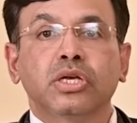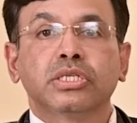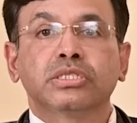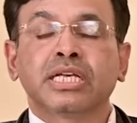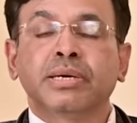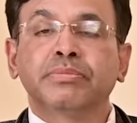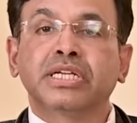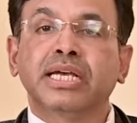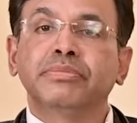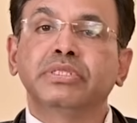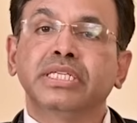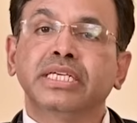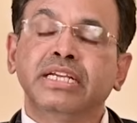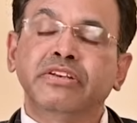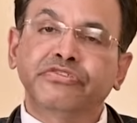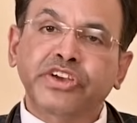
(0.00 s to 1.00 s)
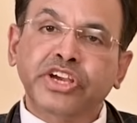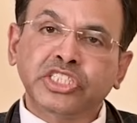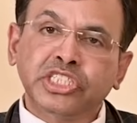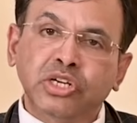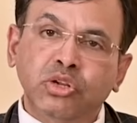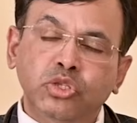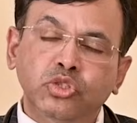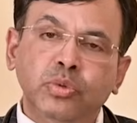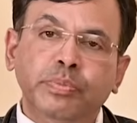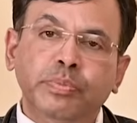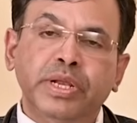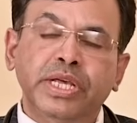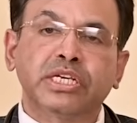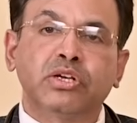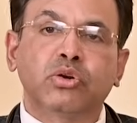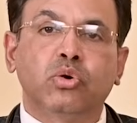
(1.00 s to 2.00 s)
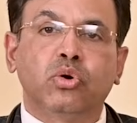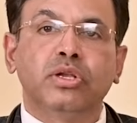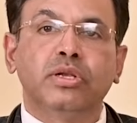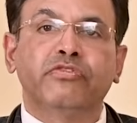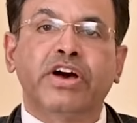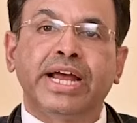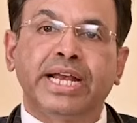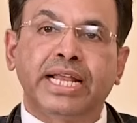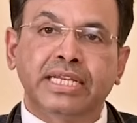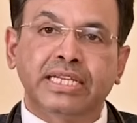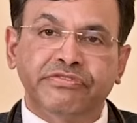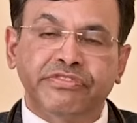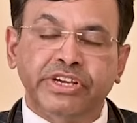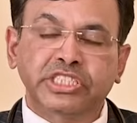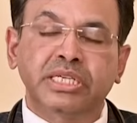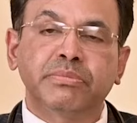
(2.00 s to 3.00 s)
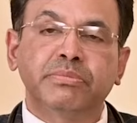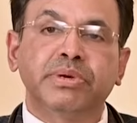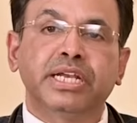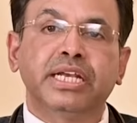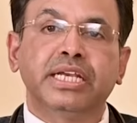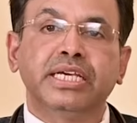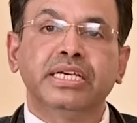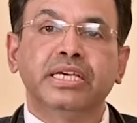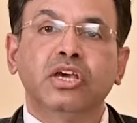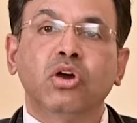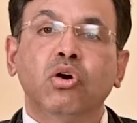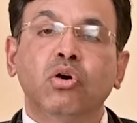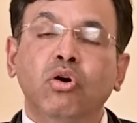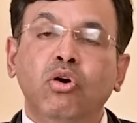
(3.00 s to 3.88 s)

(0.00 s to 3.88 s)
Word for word: sometimes infection also plays a role viral infection mainly